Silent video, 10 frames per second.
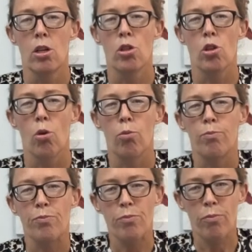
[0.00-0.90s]
So
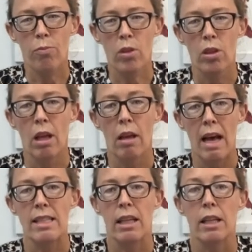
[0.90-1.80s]

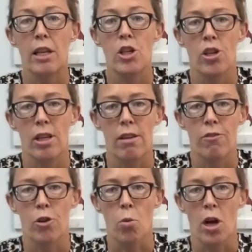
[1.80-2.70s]
as a clinician,
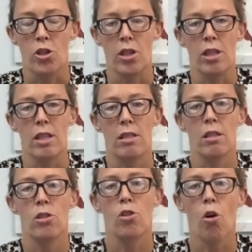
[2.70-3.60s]
if you're watching
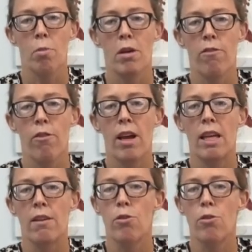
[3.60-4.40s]
this, don't be afraid.